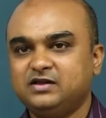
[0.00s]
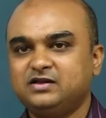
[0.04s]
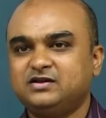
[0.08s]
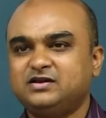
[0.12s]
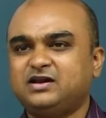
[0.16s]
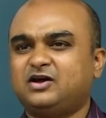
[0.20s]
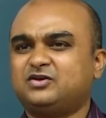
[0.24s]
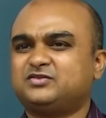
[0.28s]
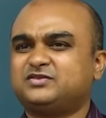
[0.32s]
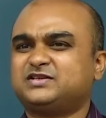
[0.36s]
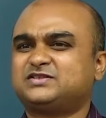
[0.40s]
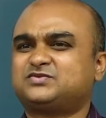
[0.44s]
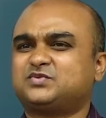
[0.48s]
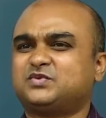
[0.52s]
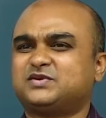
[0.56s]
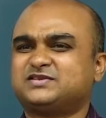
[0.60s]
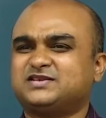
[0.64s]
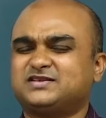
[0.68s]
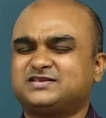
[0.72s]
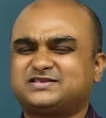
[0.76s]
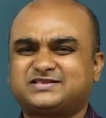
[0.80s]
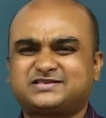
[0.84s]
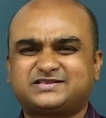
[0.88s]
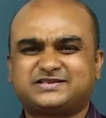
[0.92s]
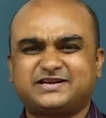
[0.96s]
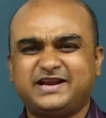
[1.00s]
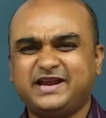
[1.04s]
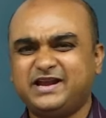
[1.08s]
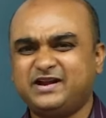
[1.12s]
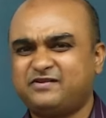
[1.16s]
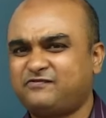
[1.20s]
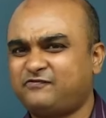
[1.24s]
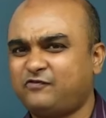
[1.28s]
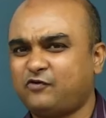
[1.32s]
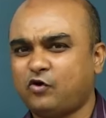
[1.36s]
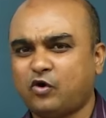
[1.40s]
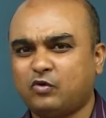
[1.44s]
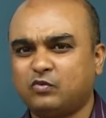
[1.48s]
Now, this was a
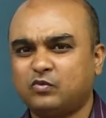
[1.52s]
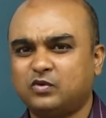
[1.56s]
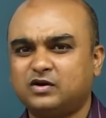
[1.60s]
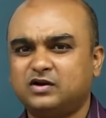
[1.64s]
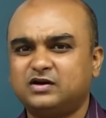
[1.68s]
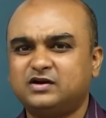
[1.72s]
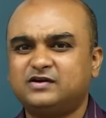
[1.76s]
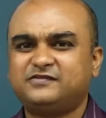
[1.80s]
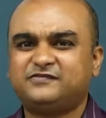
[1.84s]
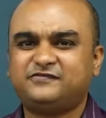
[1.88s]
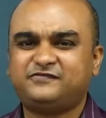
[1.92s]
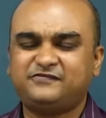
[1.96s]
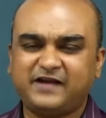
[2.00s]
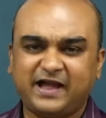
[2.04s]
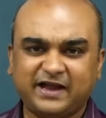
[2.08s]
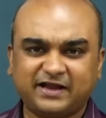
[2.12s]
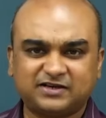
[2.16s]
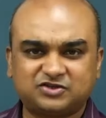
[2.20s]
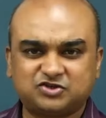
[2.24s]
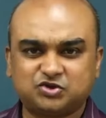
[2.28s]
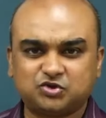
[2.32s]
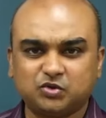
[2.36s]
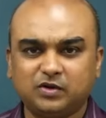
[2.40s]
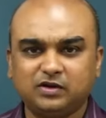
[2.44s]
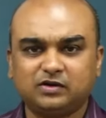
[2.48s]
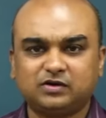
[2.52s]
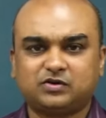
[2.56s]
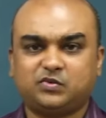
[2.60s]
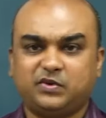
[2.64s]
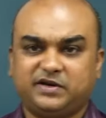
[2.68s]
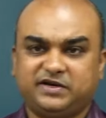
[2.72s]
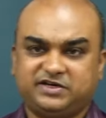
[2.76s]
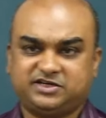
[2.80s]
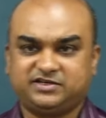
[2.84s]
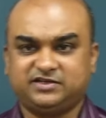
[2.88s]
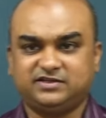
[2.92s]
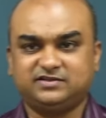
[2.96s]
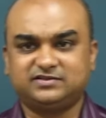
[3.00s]
straightforward factual
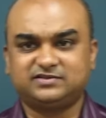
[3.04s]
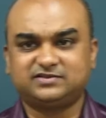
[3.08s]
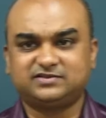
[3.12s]
question.